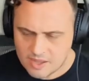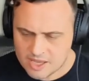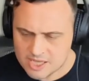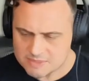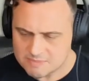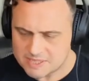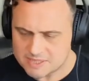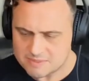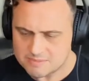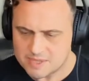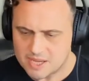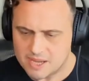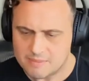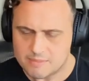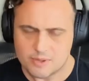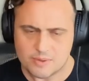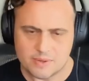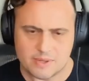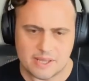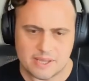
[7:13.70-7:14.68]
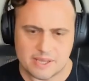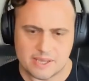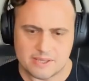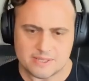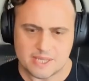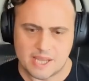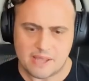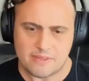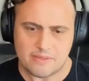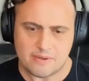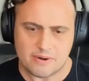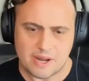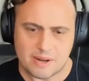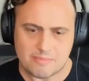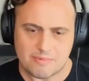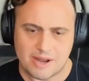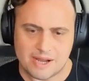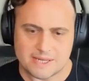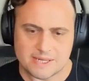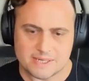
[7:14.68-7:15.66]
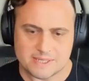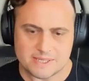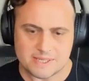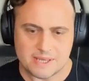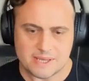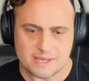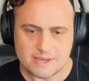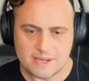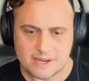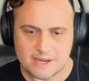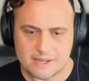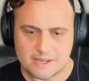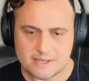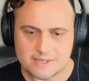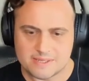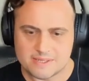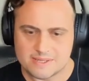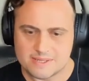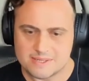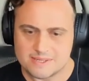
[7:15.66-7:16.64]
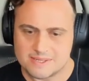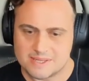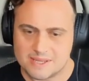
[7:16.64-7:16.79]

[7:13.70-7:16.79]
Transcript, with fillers: I spent some time doing like scan internet projects in the late 90s,